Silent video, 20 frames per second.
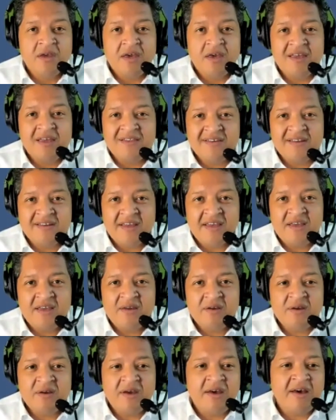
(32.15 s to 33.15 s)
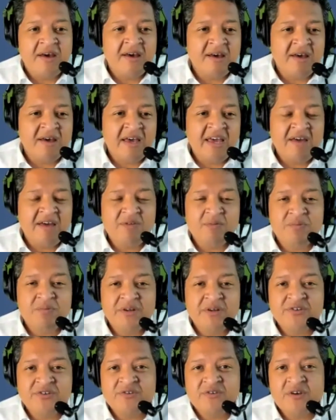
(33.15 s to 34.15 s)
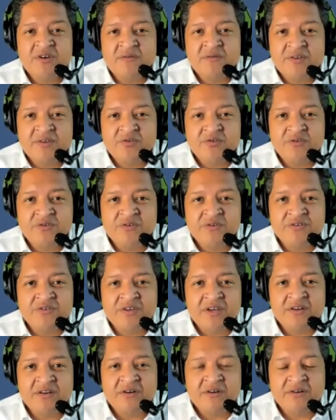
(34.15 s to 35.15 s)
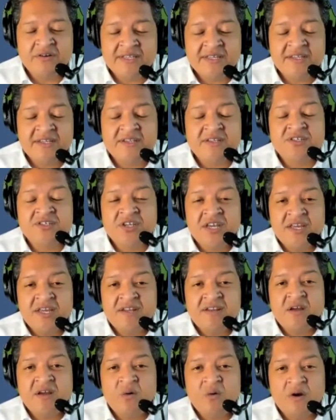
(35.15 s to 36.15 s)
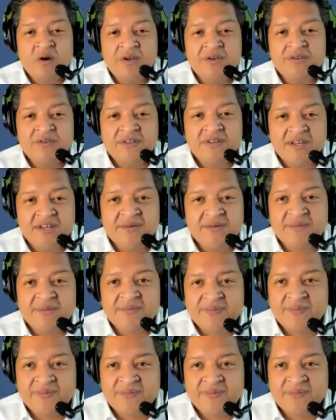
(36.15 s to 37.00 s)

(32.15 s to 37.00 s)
And today, I have the pleasure of introducing Jan Hernstat. Jan, how are you today?